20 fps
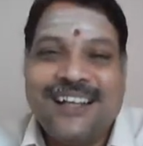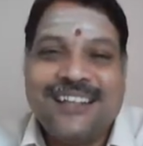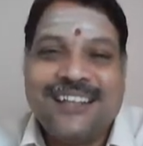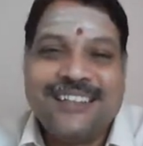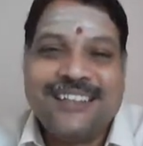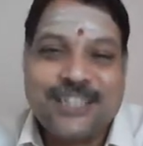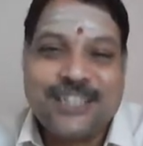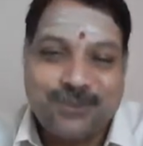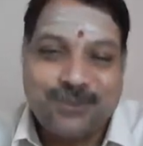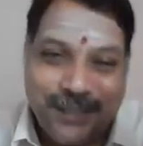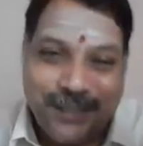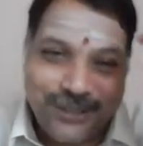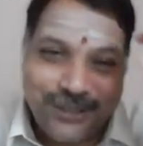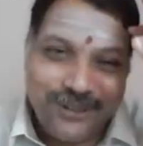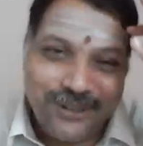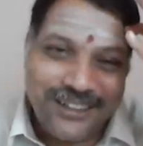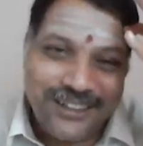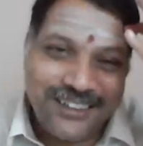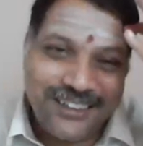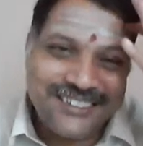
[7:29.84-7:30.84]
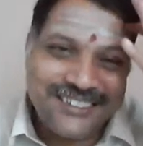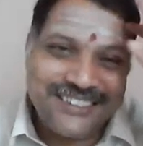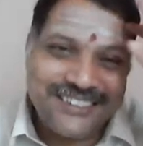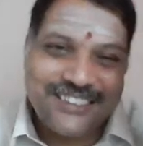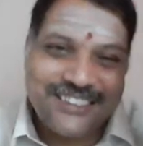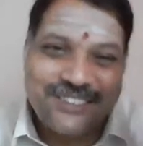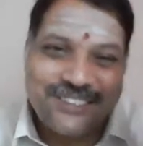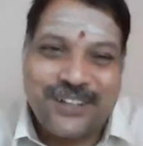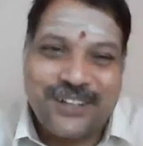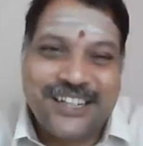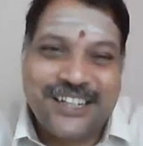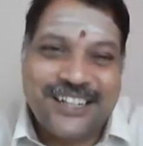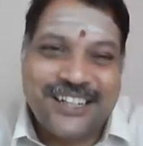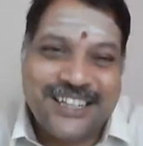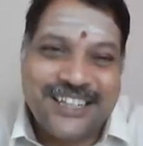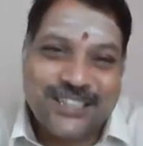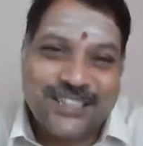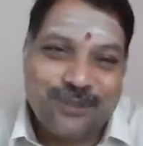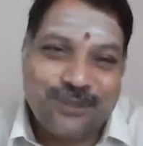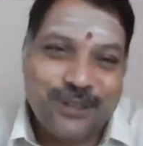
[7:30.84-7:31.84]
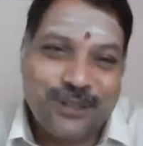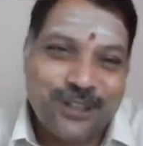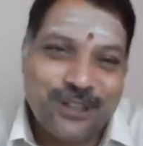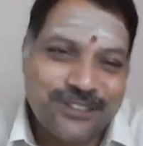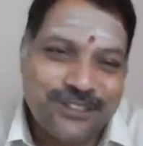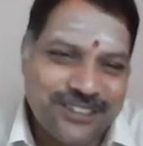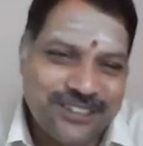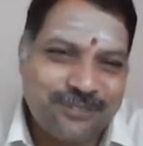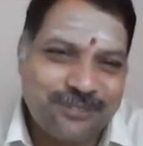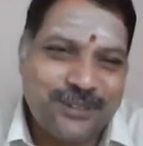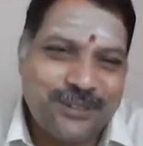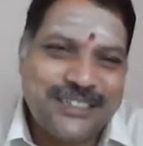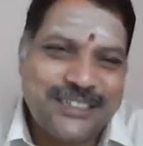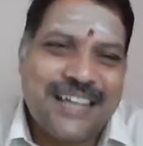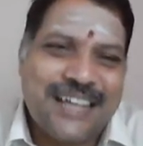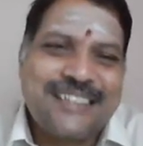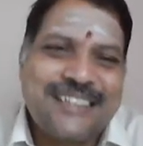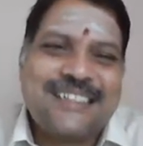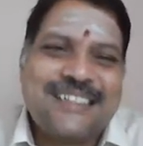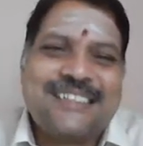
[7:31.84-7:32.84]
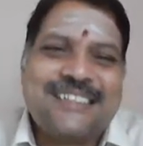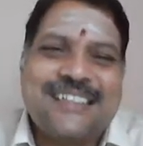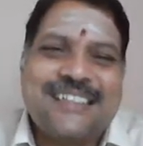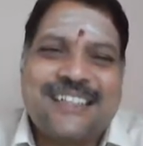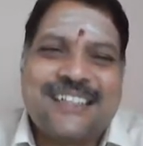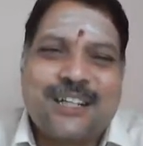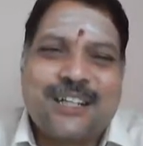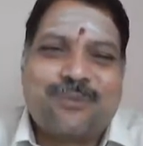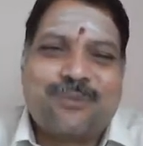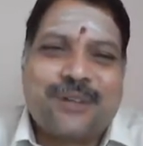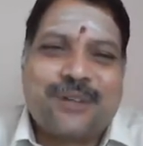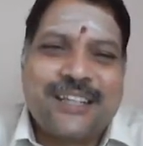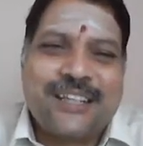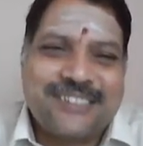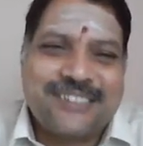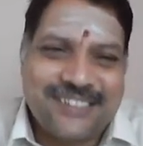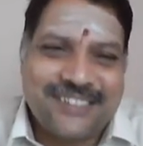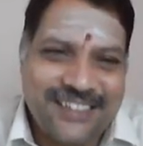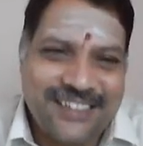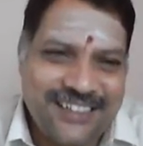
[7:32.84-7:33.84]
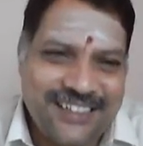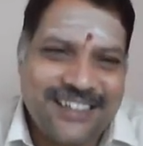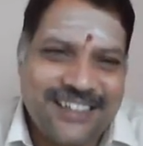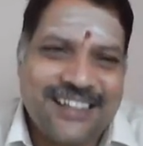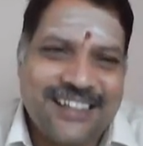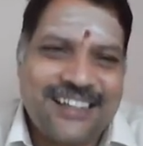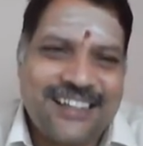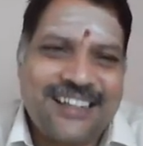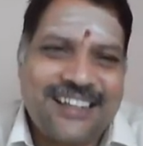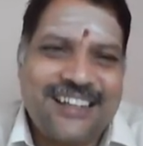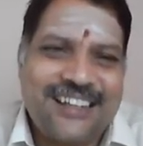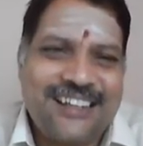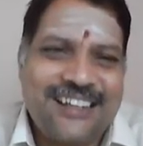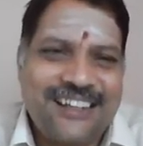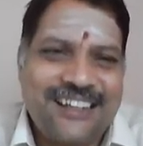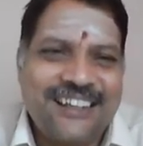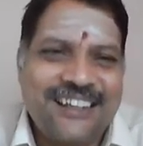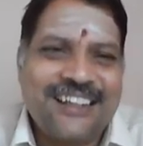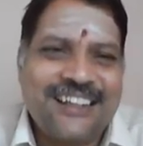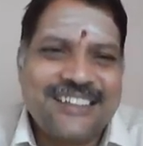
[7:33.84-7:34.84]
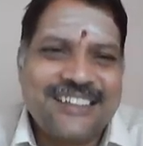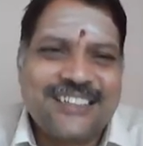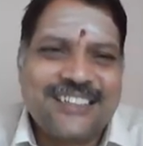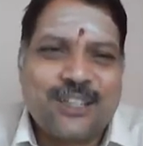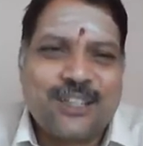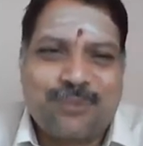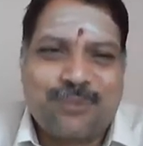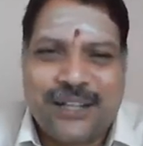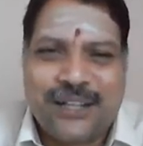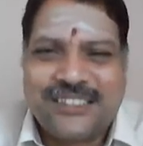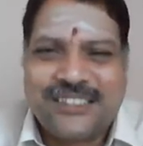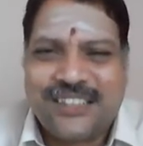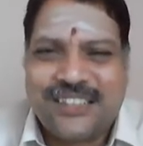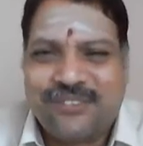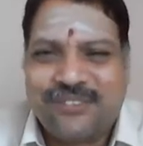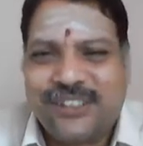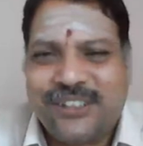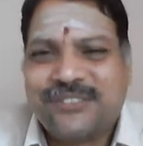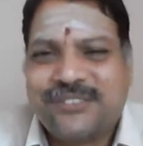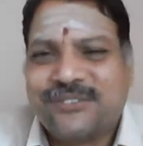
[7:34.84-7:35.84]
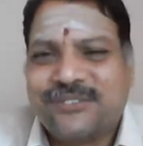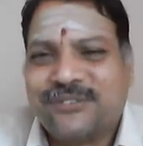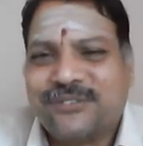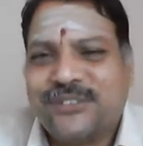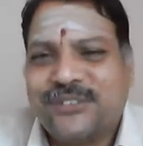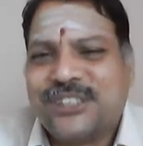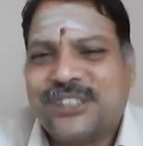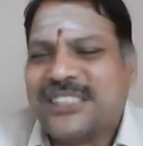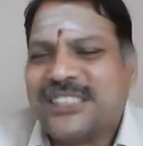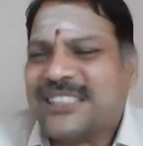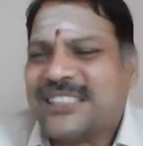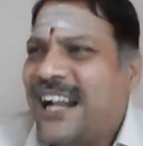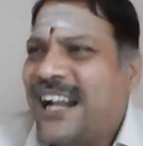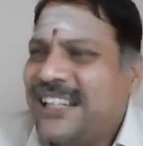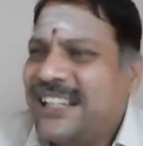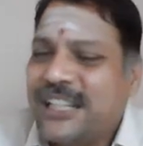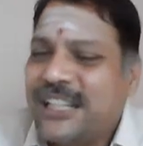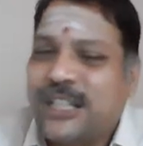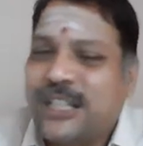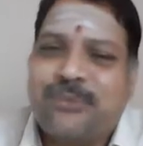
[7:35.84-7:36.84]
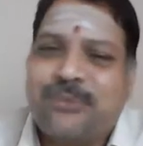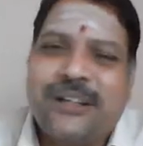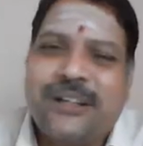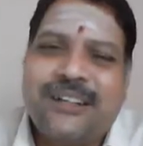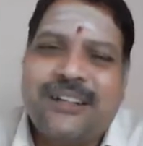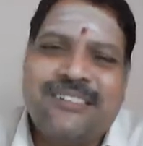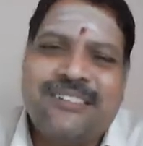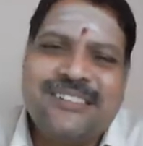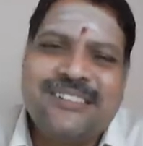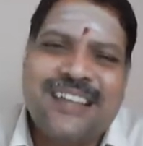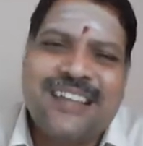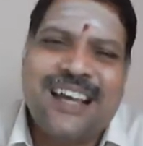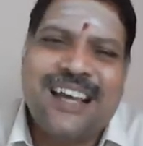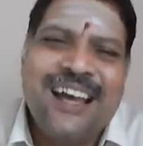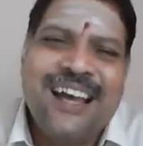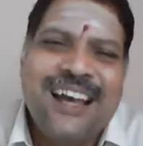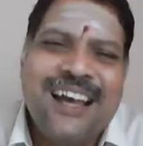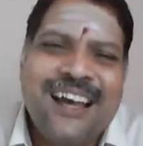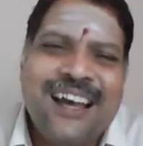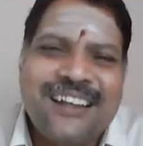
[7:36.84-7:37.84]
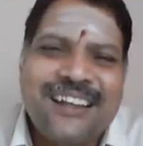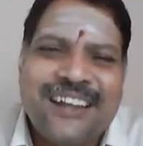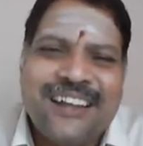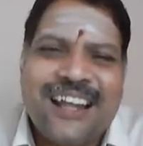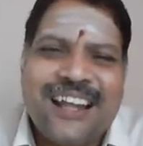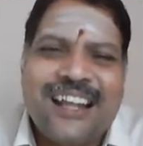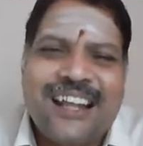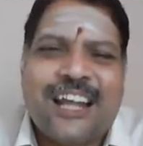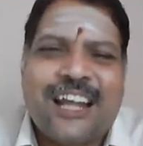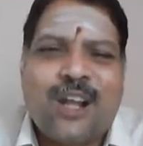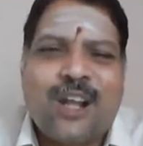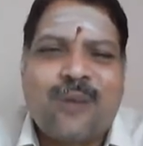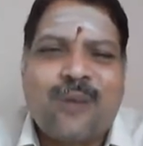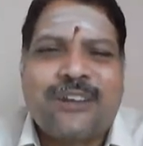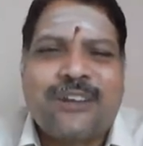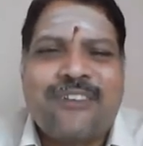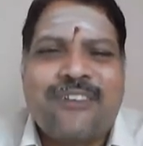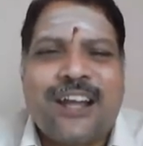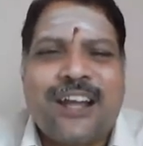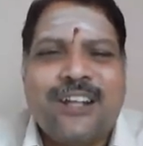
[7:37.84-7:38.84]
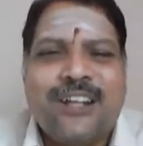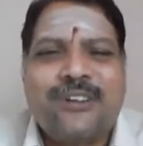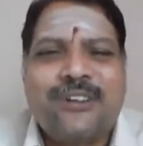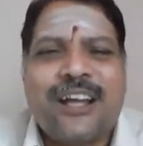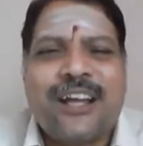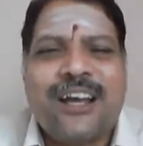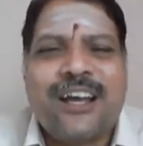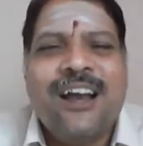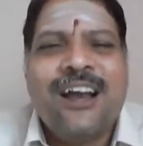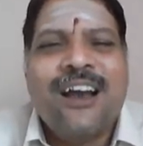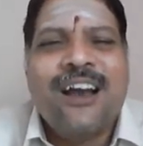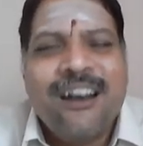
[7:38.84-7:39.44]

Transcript: This particular risk is very dangerous because there is a general price increase in a price level, which is undetermined. It is a real economic value in a